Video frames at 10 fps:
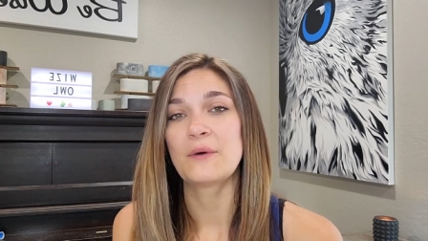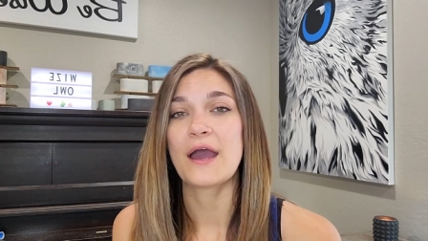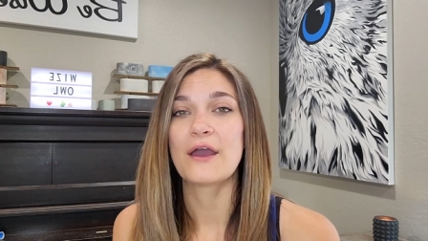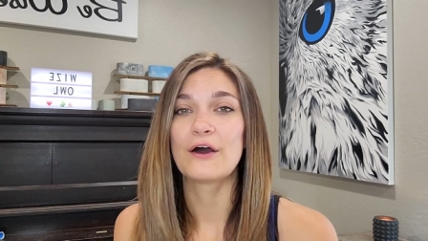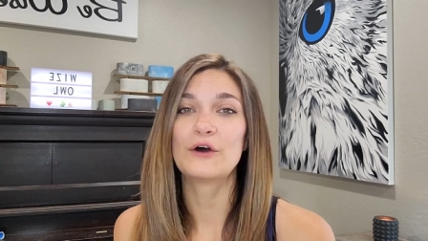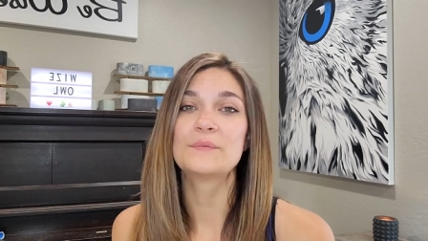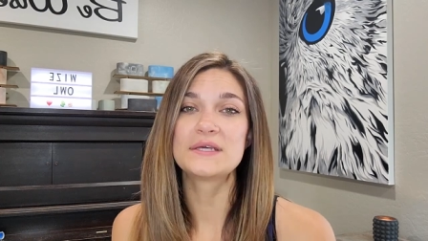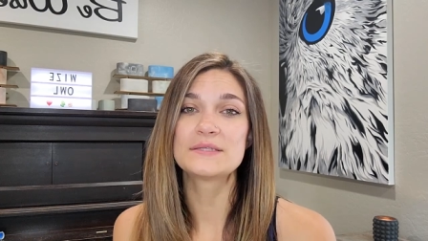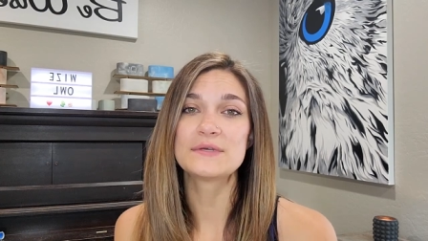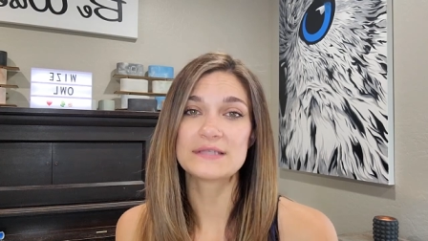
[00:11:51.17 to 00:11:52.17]
I hope
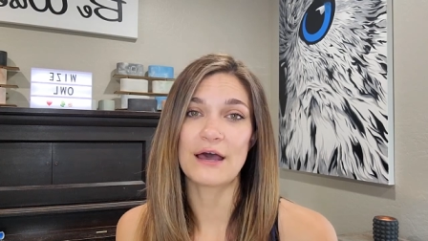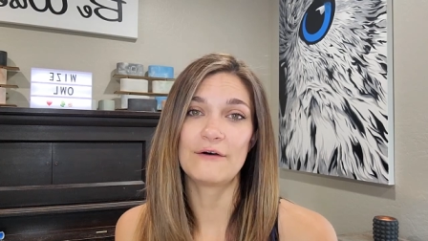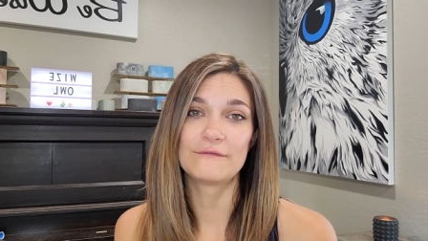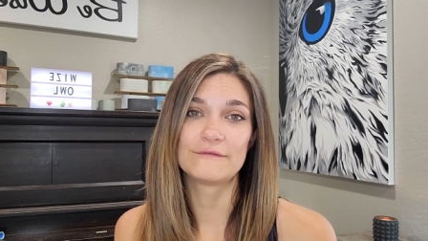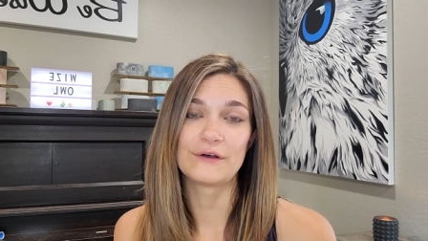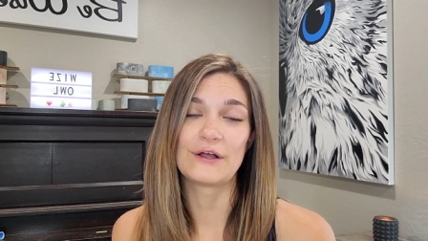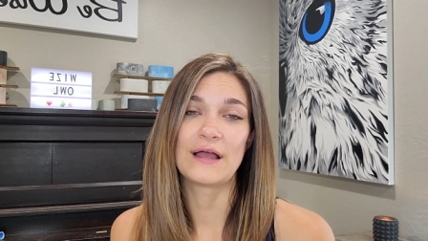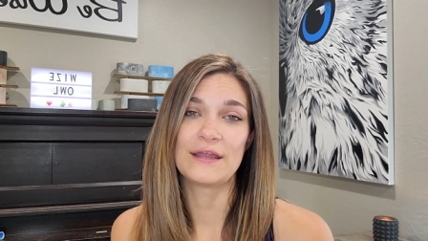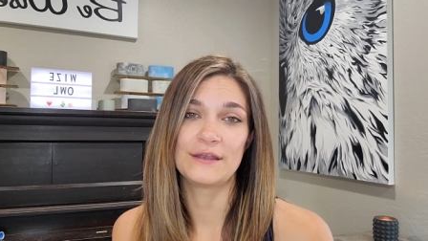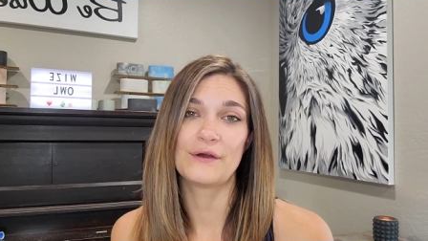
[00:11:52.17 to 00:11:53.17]
this was helpful.
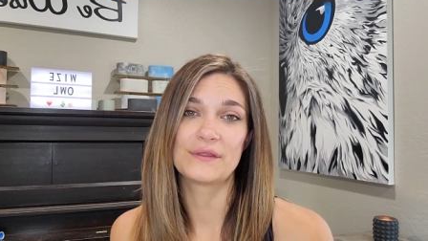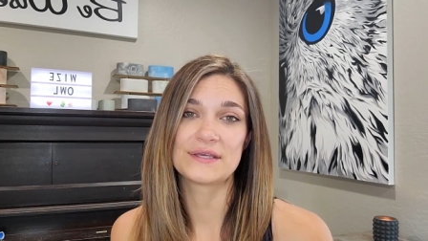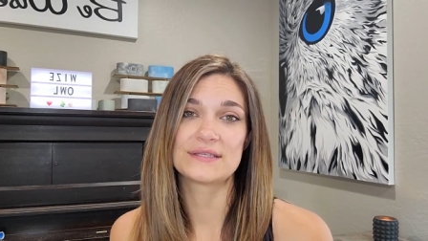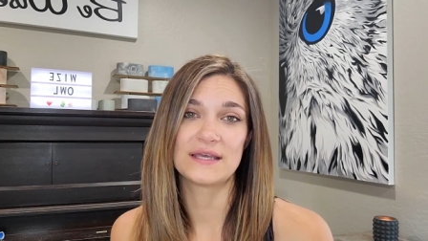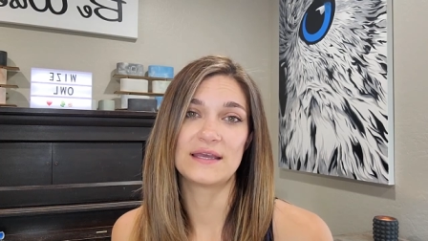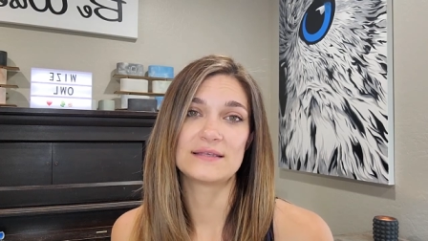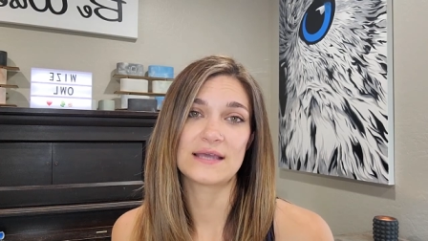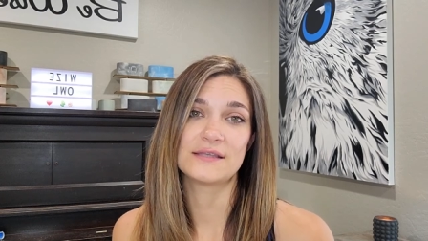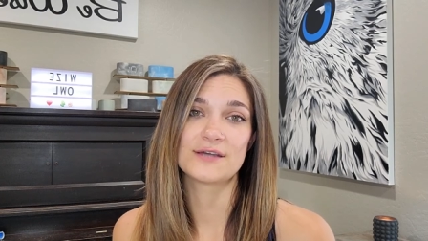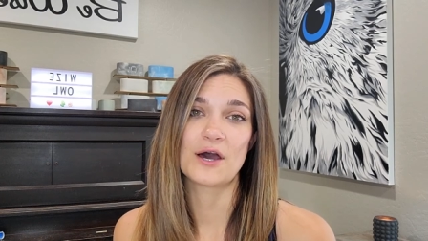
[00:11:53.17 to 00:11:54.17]
I know this is
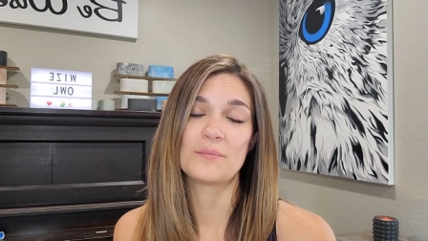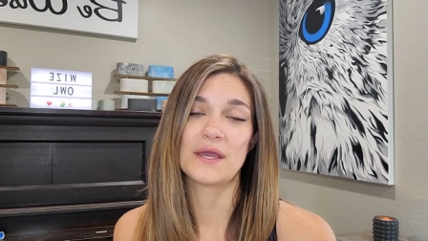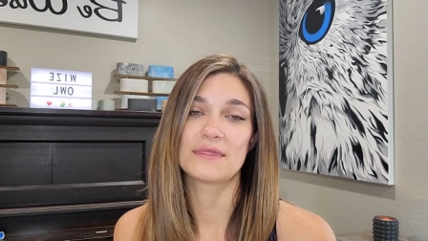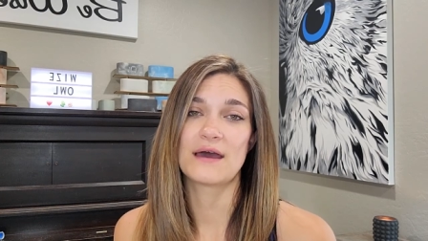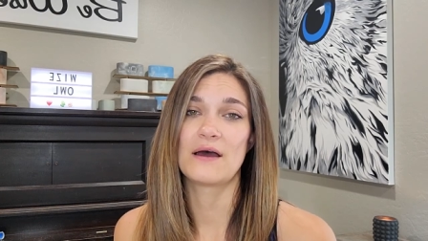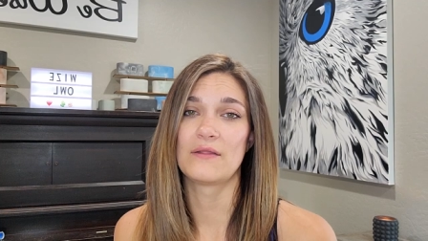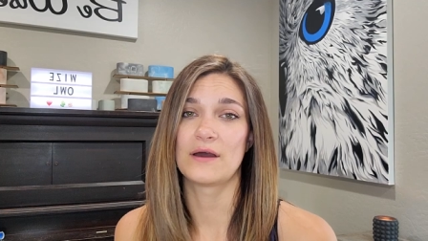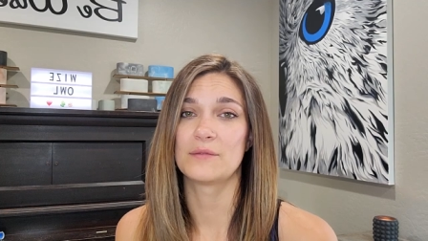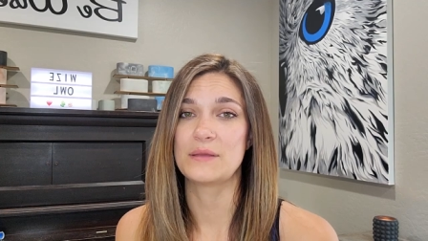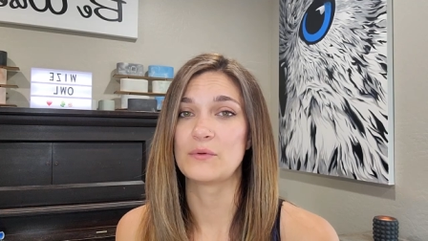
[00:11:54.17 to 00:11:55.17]
a topic that a
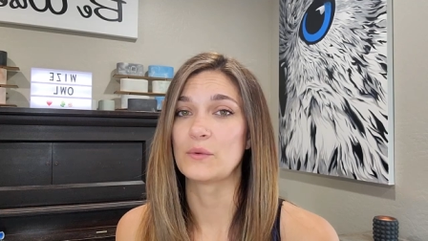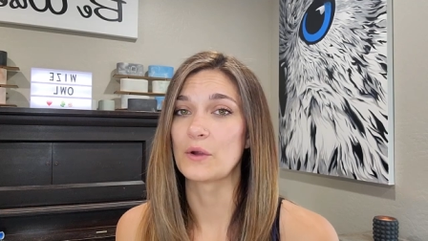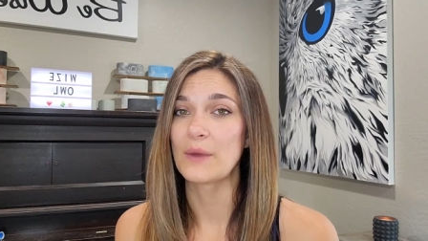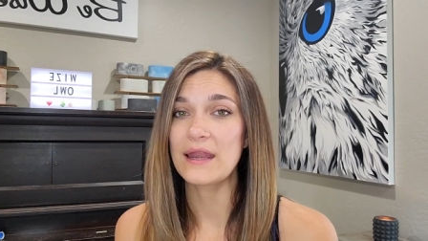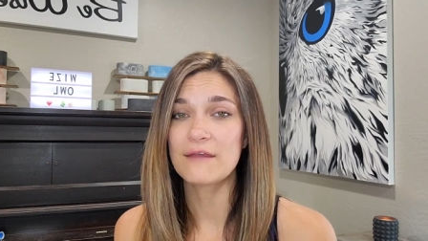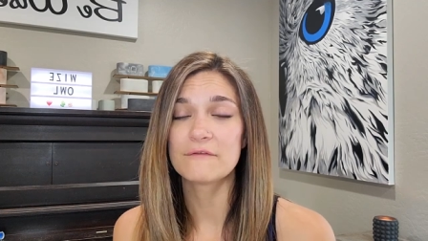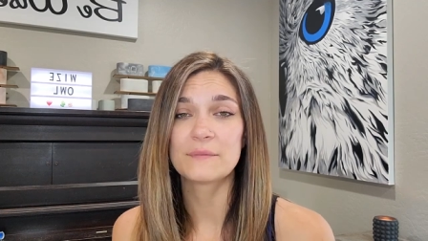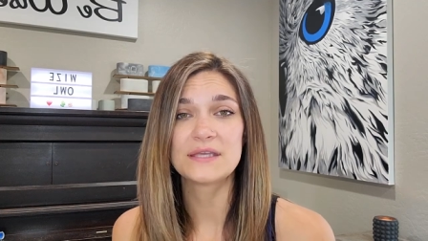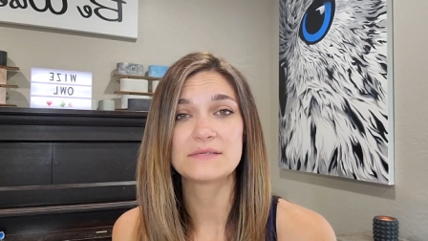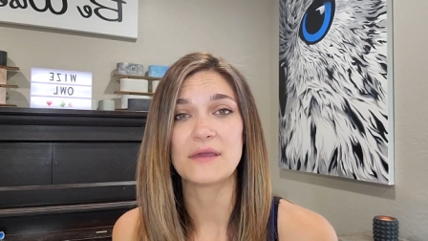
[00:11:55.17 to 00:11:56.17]
lot of people were waiting for
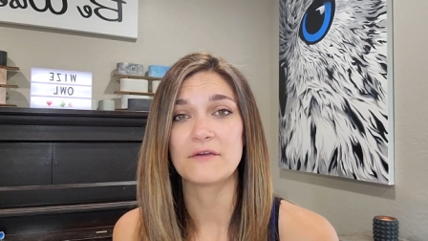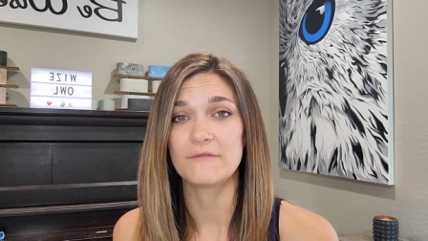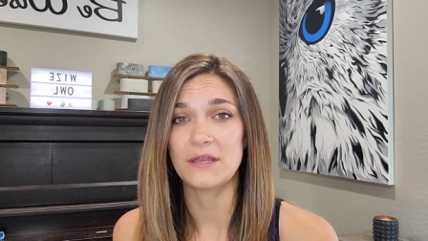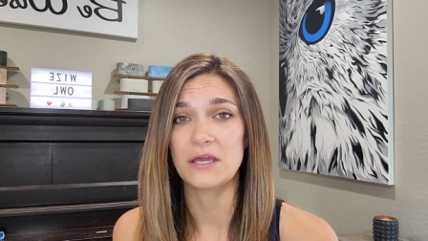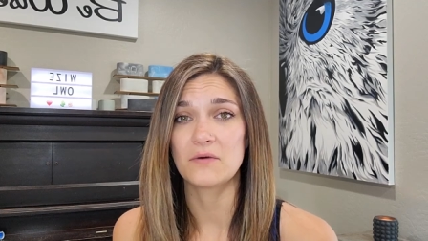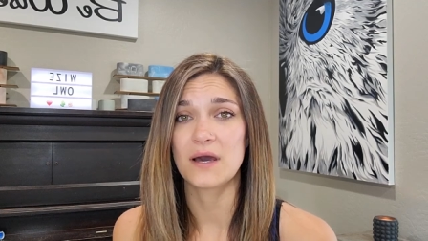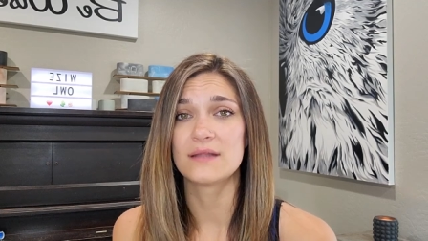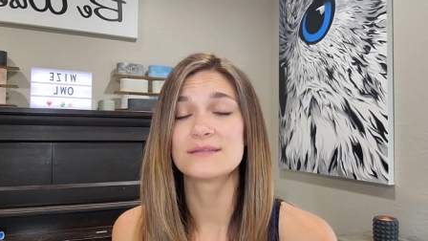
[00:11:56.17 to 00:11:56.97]
me to make a video on,